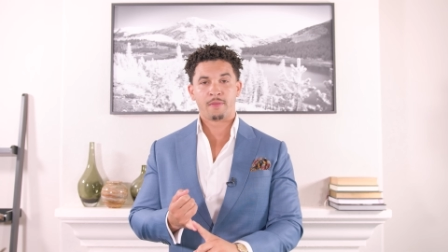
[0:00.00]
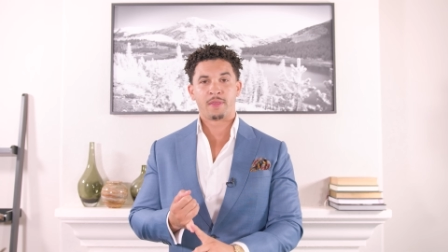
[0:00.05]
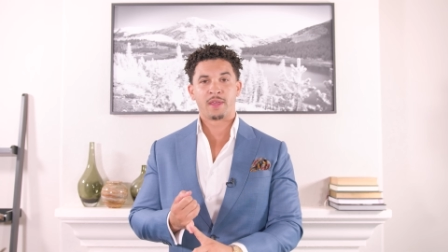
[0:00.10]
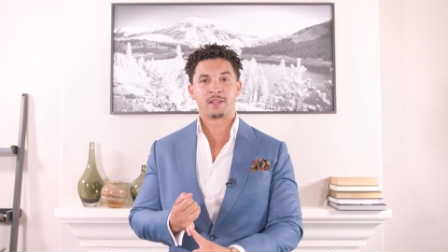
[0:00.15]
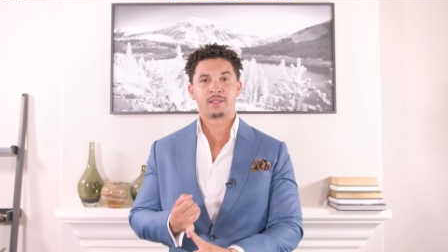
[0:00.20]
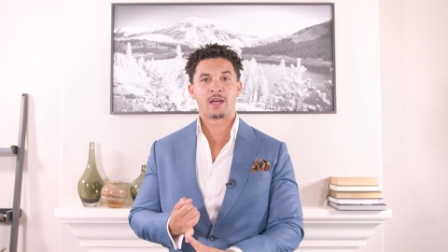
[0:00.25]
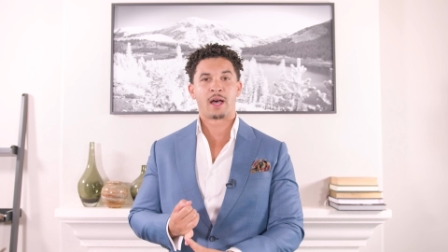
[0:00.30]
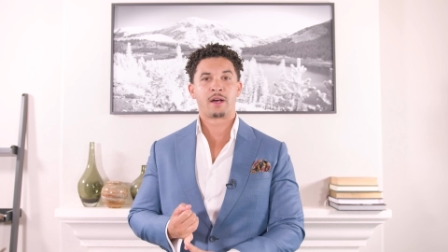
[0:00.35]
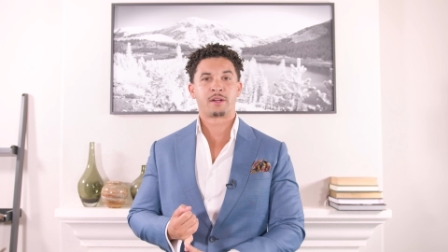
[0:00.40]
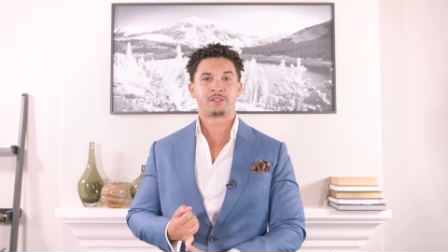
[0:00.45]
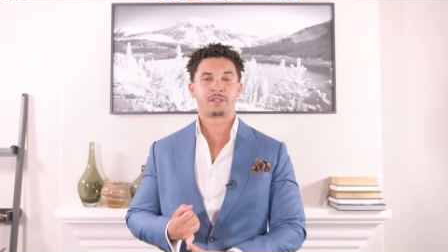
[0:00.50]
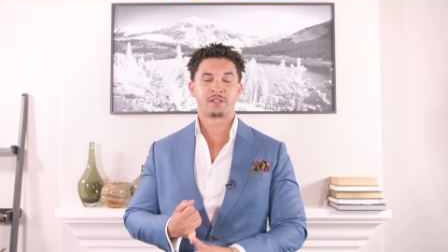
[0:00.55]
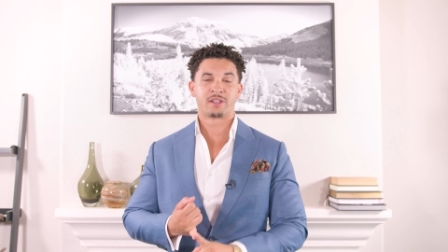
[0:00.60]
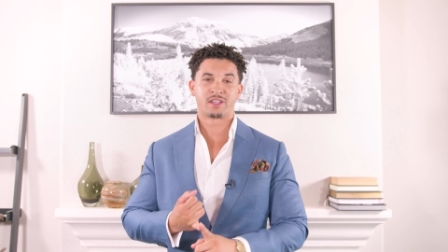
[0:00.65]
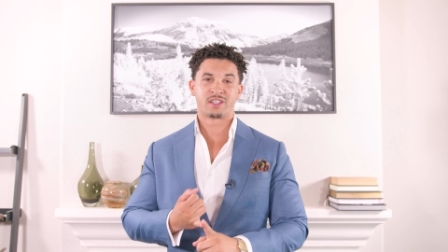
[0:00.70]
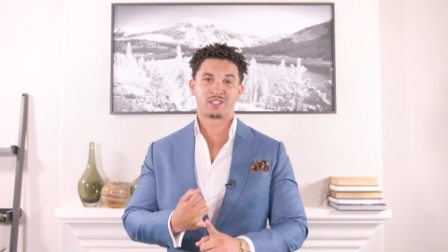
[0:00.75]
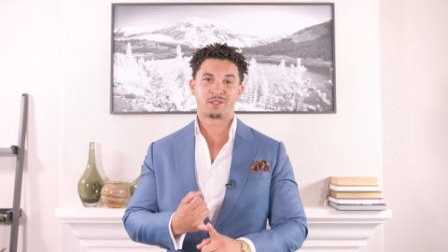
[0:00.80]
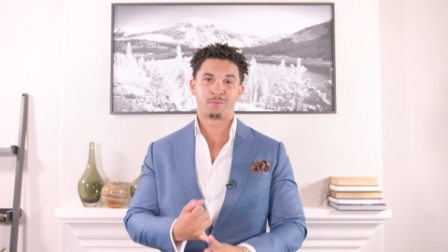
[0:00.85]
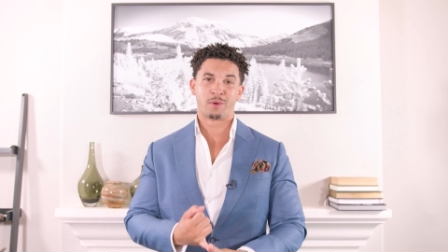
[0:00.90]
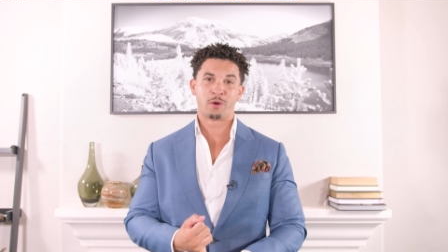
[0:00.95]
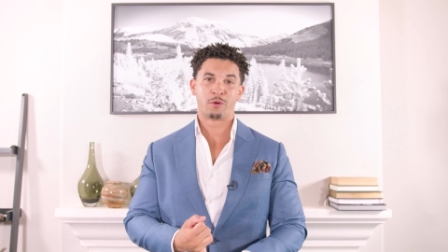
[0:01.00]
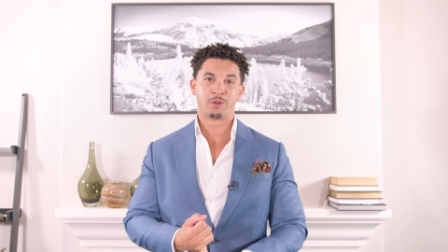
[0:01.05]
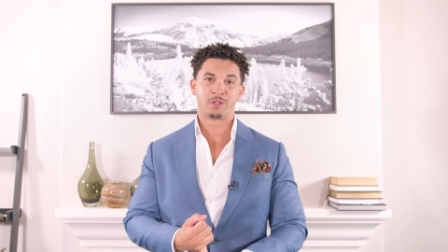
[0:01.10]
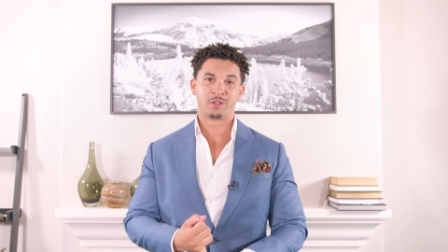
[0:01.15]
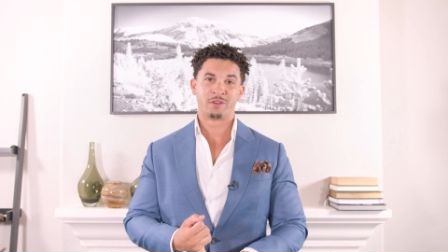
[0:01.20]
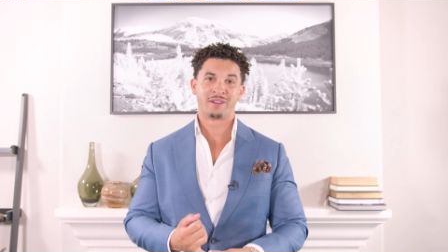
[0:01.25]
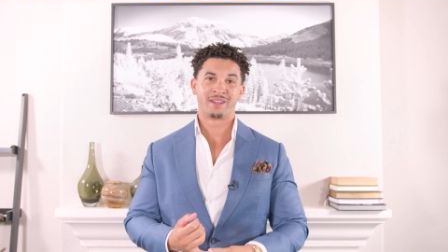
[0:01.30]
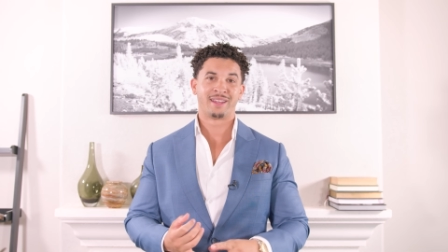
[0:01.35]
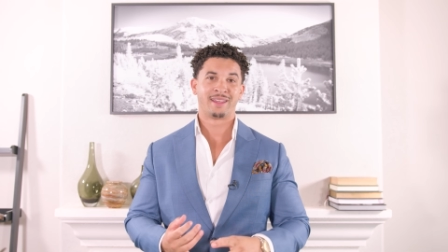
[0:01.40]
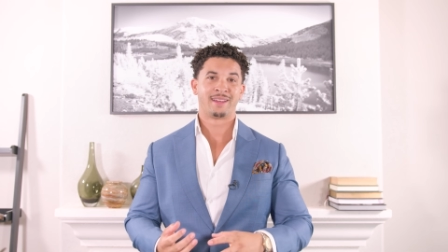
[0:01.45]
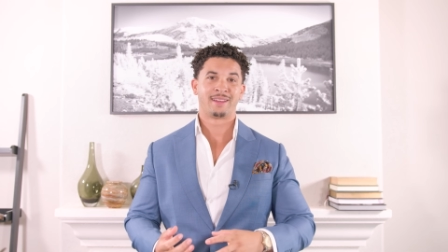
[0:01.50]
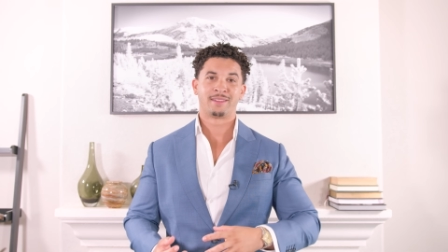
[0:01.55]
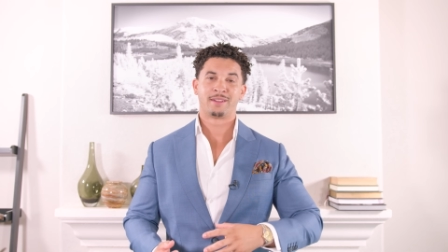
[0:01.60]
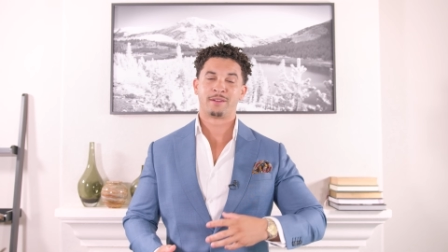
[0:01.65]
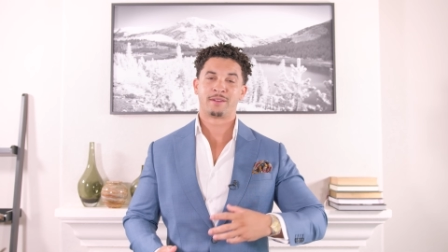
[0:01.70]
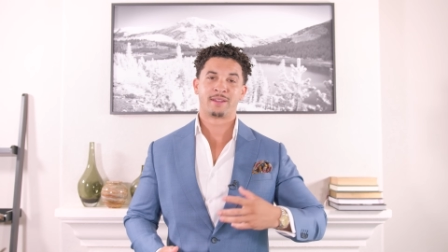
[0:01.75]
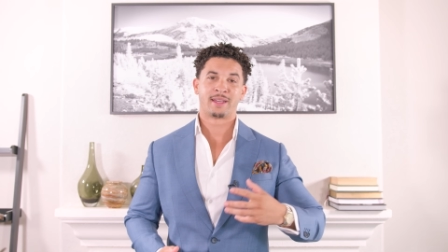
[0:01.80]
the toxic exposure, getting their